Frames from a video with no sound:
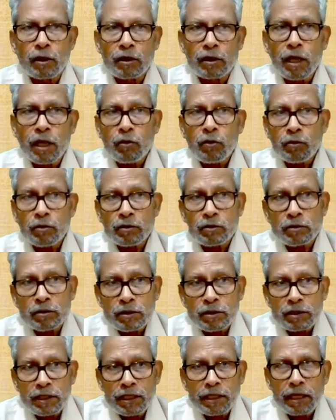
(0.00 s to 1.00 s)
Now you
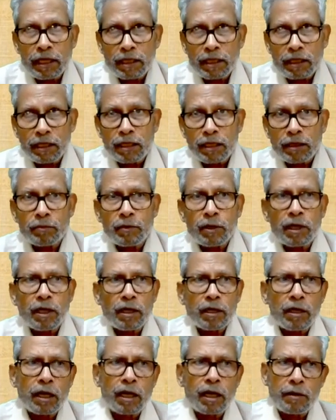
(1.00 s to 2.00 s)
see another.
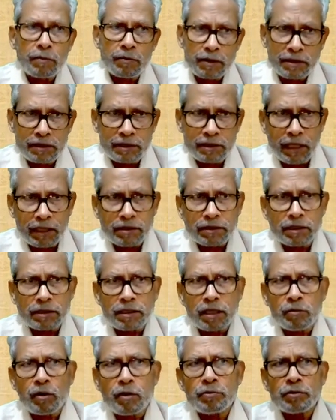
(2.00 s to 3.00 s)
I have selected
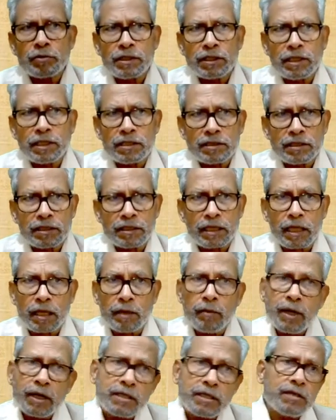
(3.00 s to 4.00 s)
some of the things. The
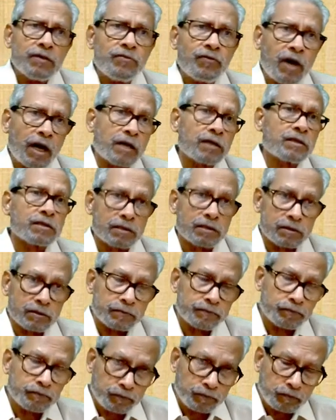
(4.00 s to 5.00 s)
emerging functions.